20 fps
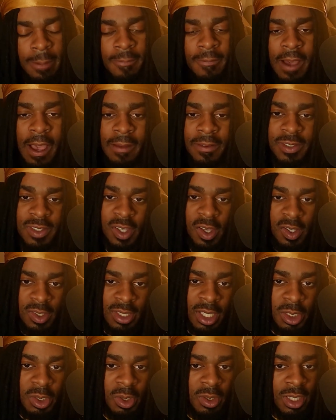5 songs
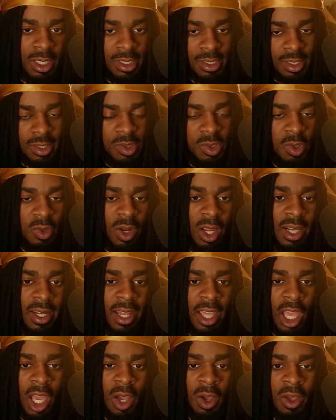that you're listening to right
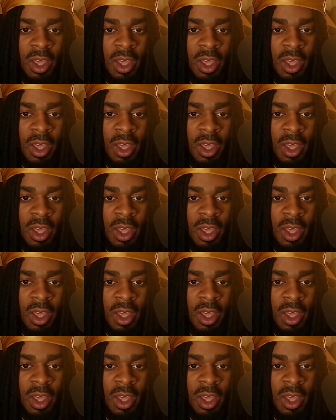now